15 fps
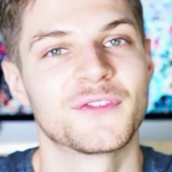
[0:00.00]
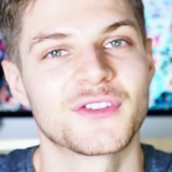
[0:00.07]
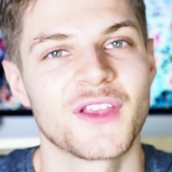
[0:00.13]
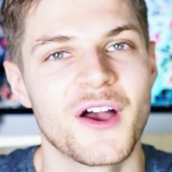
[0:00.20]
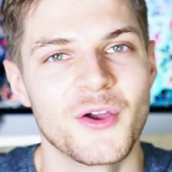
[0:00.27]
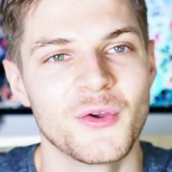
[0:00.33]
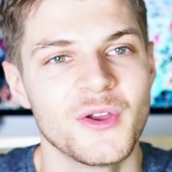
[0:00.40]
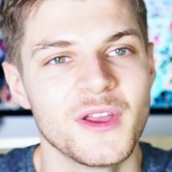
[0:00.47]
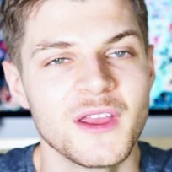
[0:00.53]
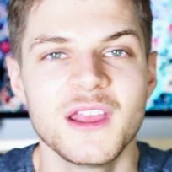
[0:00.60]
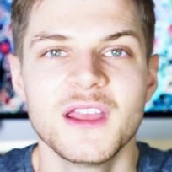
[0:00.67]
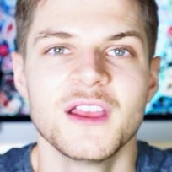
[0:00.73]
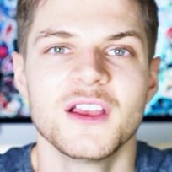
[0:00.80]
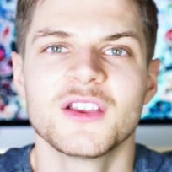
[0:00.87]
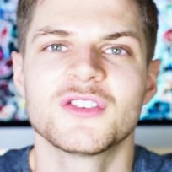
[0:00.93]
So
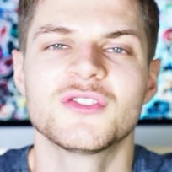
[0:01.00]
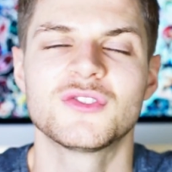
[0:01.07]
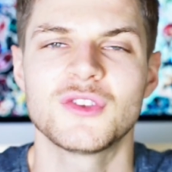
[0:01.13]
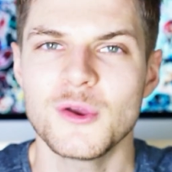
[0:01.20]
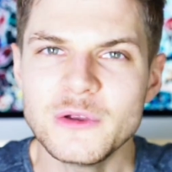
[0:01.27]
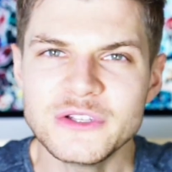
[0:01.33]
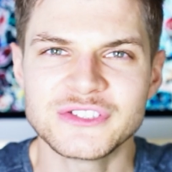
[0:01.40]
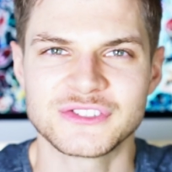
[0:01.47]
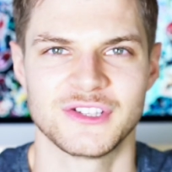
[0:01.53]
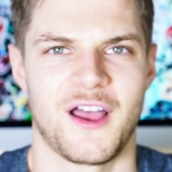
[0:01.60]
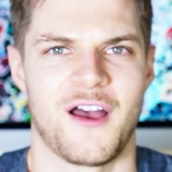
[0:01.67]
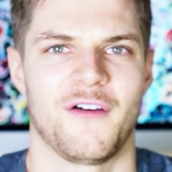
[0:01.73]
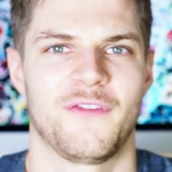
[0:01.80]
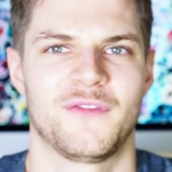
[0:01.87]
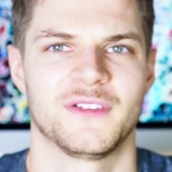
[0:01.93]
do
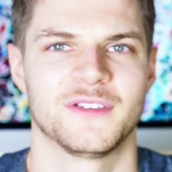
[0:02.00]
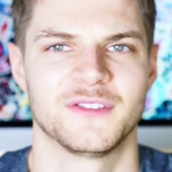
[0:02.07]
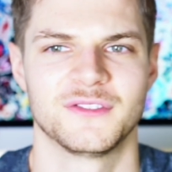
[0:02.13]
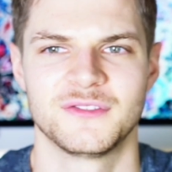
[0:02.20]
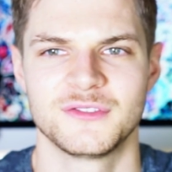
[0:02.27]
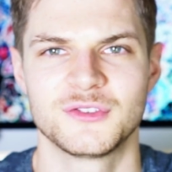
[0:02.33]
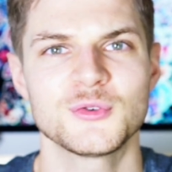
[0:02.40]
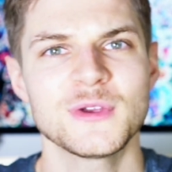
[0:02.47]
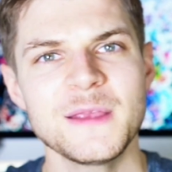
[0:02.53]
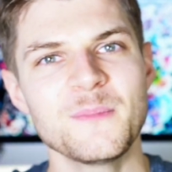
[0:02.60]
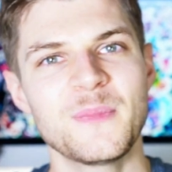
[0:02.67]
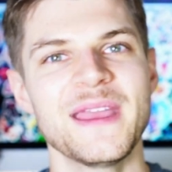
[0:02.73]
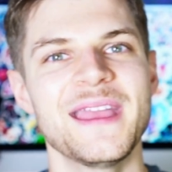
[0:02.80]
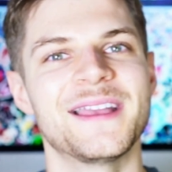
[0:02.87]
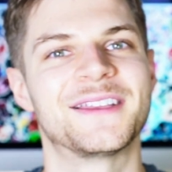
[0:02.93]
stuff and dream
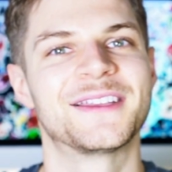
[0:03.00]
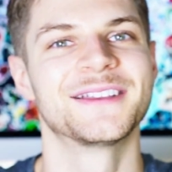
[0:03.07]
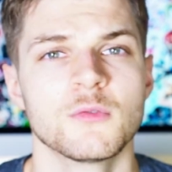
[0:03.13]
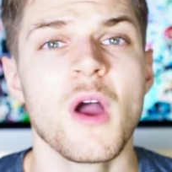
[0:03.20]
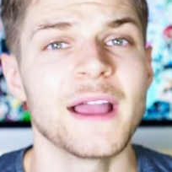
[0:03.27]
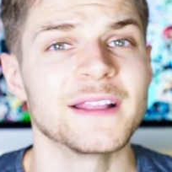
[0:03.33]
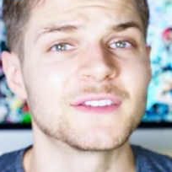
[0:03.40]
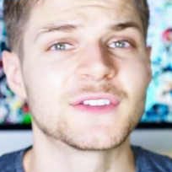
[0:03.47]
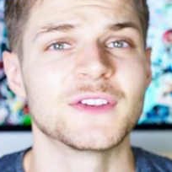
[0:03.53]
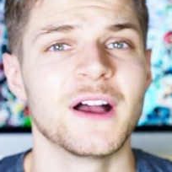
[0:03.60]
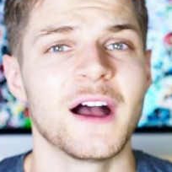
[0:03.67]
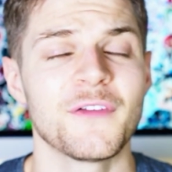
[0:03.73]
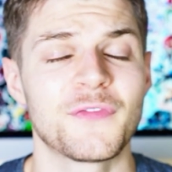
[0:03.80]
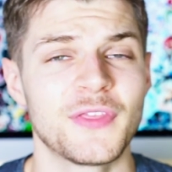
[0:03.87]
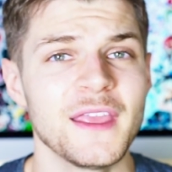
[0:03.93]
big. Right,
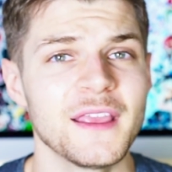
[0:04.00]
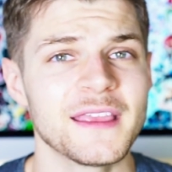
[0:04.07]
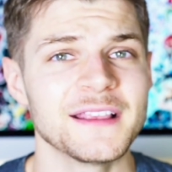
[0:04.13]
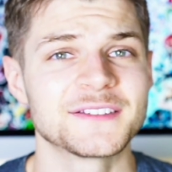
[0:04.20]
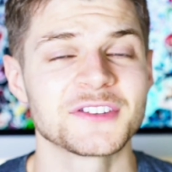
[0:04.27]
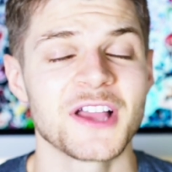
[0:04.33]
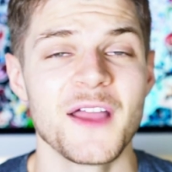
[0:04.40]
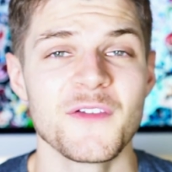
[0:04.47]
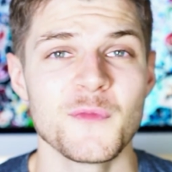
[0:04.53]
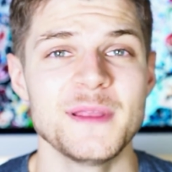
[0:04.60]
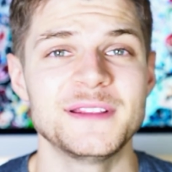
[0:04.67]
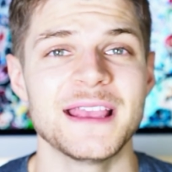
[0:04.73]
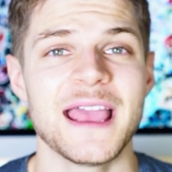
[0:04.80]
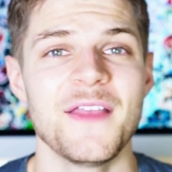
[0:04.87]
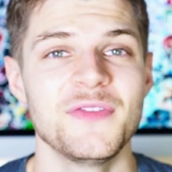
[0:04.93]
I think it's time for me
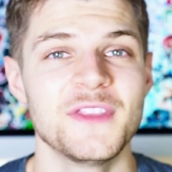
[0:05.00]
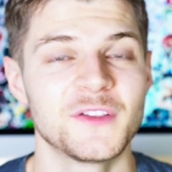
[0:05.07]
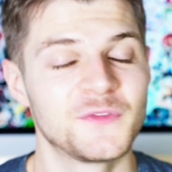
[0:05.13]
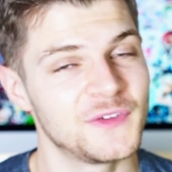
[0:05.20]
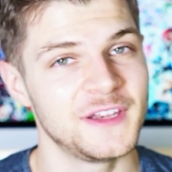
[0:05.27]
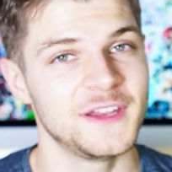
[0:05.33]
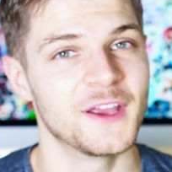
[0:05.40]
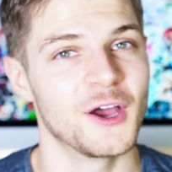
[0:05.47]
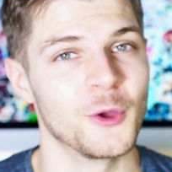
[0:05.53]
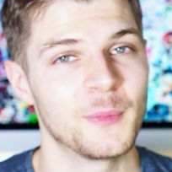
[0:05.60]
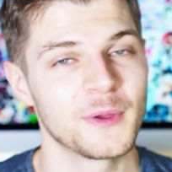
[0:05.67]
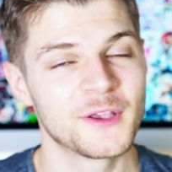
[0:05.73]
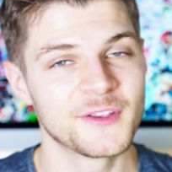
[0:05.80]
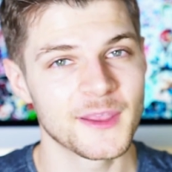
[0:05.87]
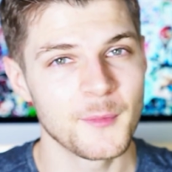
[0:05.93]
to end this video
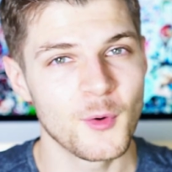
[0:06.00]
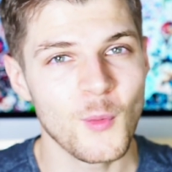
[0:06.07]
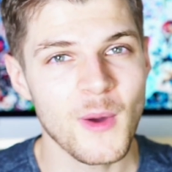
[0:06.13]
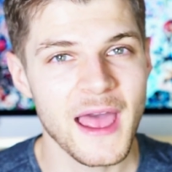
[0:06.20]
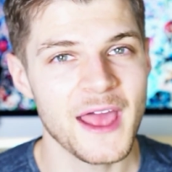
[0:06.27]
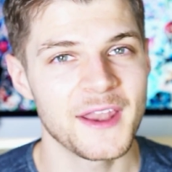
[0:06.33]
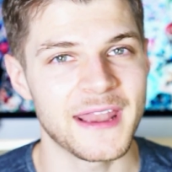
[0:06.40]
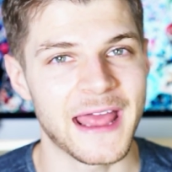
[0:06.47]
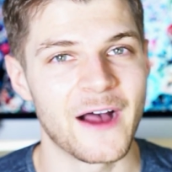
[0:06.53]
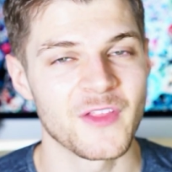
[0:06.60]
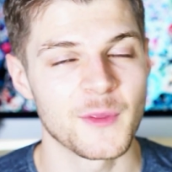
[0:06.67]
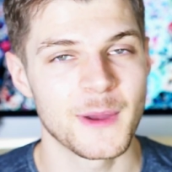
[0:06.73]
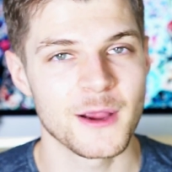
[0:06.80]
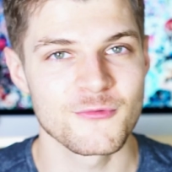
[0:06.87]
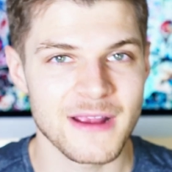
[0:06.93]
because I'm aware now
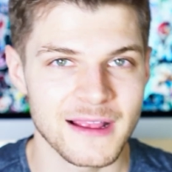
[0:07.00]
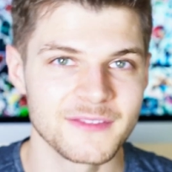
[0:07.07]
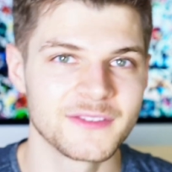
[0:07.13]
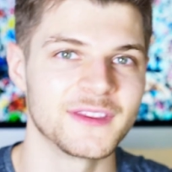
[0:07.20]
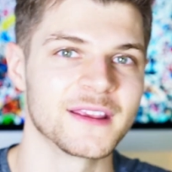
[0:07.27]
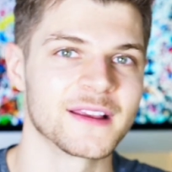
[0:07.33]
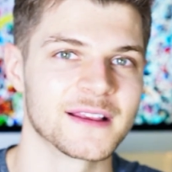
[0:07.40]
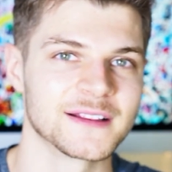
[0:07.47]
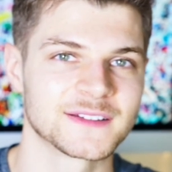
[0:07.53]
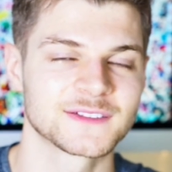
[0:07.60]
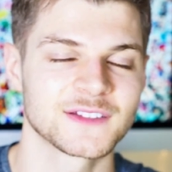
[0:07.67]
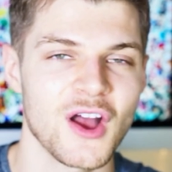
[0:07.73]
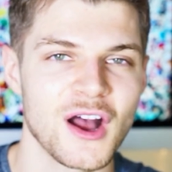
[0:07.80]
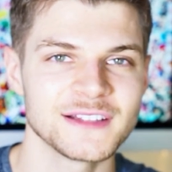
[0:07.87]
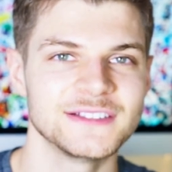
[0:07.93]
that my ranting is
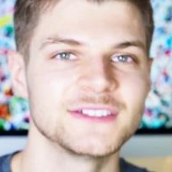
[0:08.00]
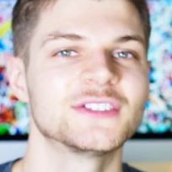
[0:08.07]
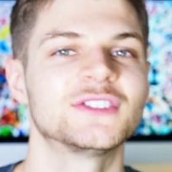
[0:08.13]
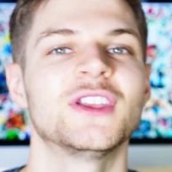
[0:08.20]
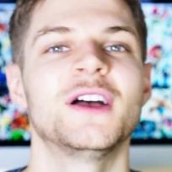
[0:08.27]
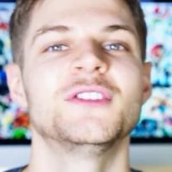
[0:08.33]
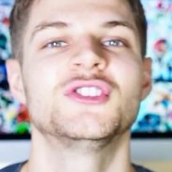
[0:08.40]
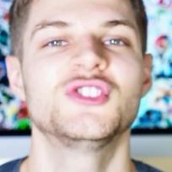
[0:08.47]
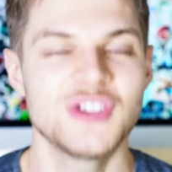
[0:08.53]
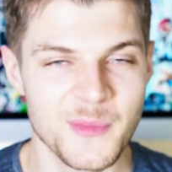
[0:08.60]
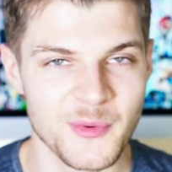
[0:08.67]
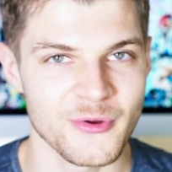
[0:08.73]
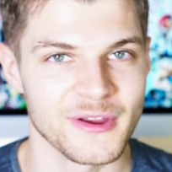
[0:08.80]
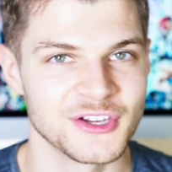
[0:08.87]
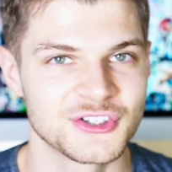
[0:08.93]
starting to turn to
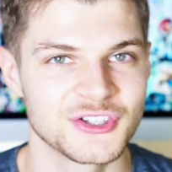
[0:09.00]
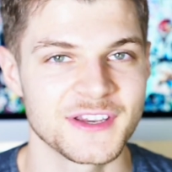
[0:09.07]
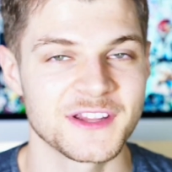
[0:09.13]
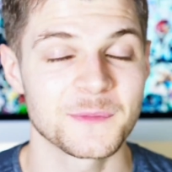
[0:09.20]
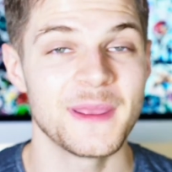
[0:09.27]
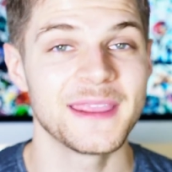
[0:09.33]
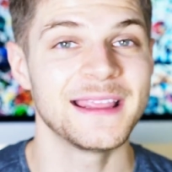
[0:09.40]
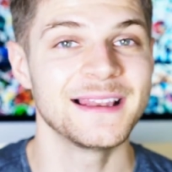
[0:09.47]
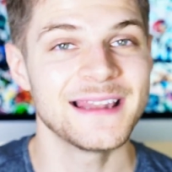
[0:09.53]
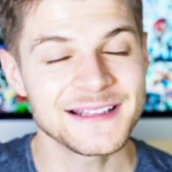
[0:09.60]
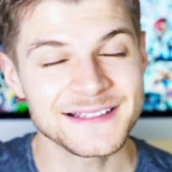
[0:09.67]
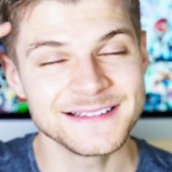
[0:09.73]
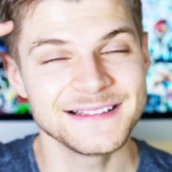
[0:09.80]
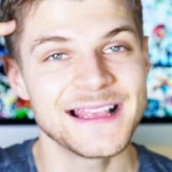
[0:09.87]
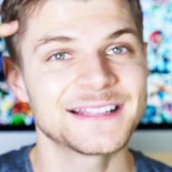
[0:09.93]
gibberish and it's making
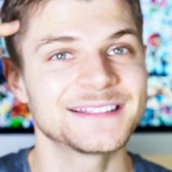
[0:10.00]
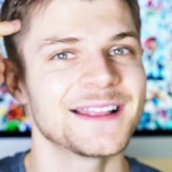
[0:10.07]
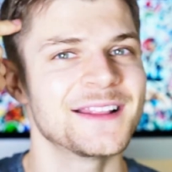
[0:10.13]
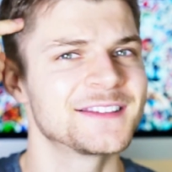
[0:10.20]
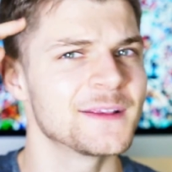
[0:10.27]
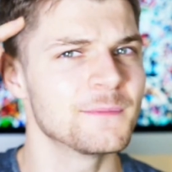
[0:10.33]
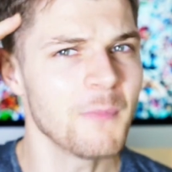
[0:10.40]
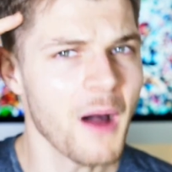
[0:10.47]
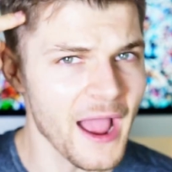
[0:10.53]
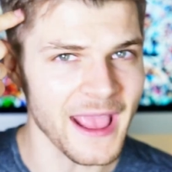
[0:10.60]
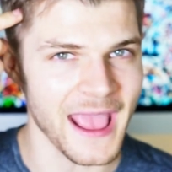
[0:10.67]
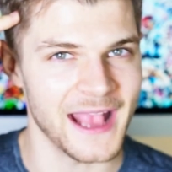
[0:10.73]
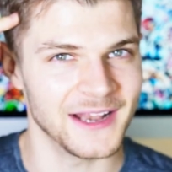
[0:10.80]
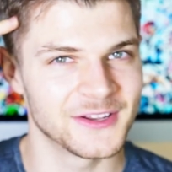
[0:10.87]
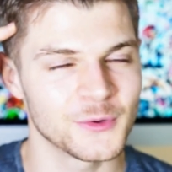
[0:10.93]
less and less sense in my
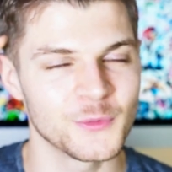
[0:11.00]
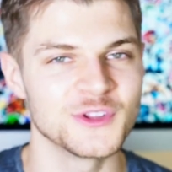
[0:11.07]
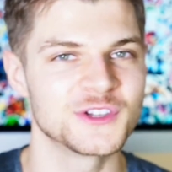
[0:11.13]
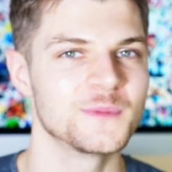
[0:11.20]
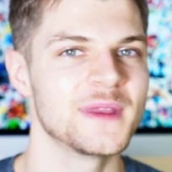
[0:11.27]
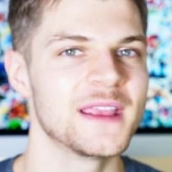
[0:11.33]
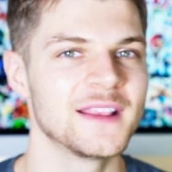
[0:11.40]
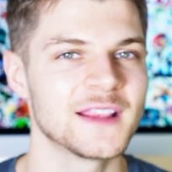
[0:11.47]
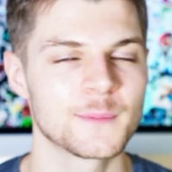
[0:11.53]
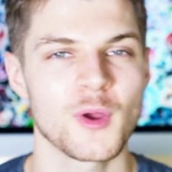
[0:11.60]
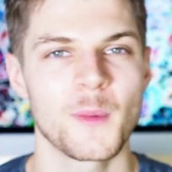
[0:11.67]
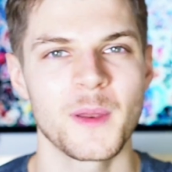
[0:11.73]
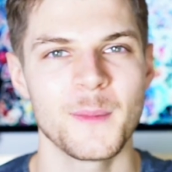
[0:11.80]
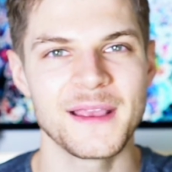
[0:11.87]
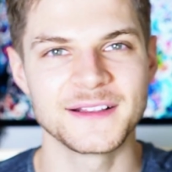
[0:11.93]
head, which means it
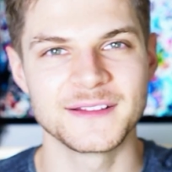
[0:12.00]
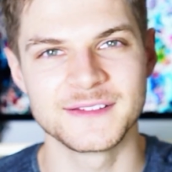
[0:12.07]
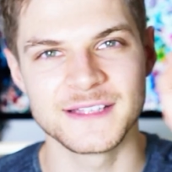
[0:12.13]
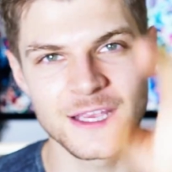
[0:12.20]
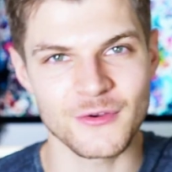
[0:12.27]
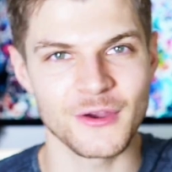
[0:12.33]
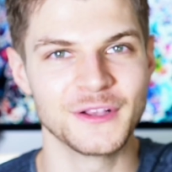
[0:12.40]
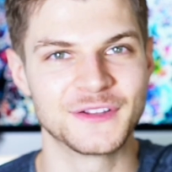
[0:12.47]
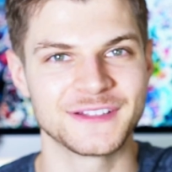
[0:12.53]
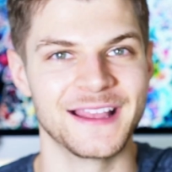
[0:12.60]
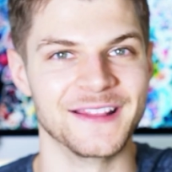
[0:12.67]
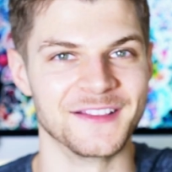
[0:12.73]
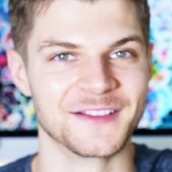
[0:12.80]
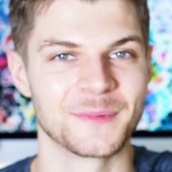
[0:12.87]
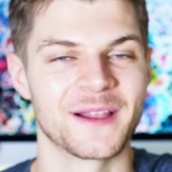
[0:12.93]
probably makes 0
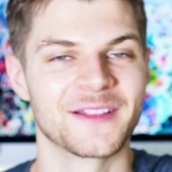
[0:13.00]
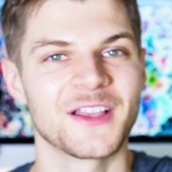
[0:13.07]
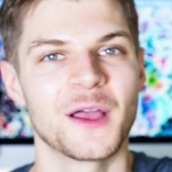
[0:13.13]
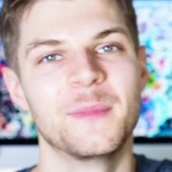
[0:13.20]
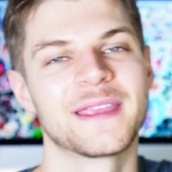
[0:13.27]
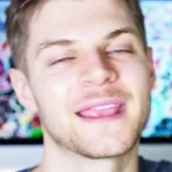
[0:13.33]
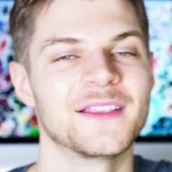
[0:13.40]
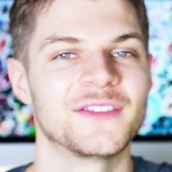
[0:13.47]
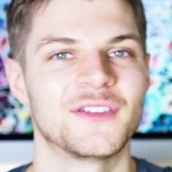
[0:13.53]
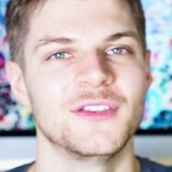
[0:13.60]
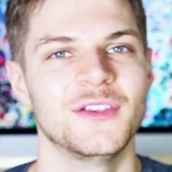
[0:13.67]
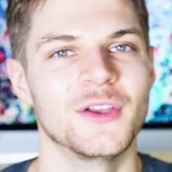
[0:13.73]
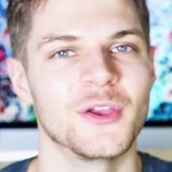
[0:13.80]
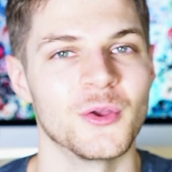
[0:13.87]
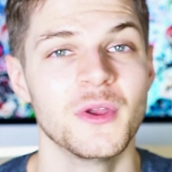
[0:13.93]
sense by the time it gets to
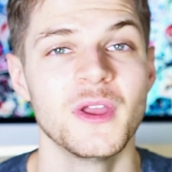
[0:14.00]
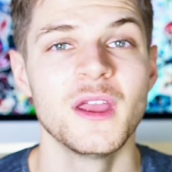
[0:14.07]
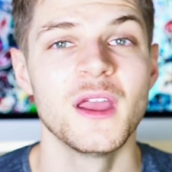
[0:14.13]
you.